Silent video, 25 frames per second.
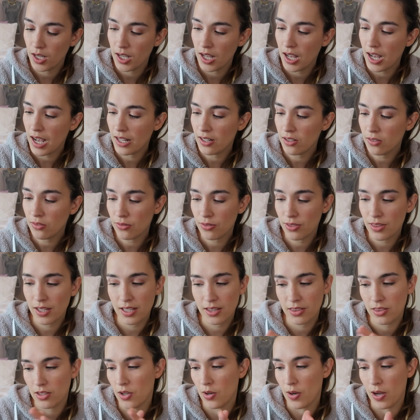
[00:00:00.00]
I don't
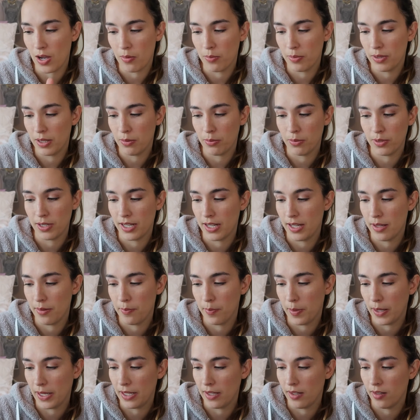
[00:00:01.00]
think though I'll be able to hit
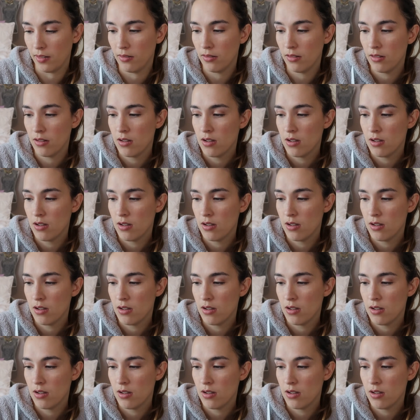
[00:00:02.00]
pan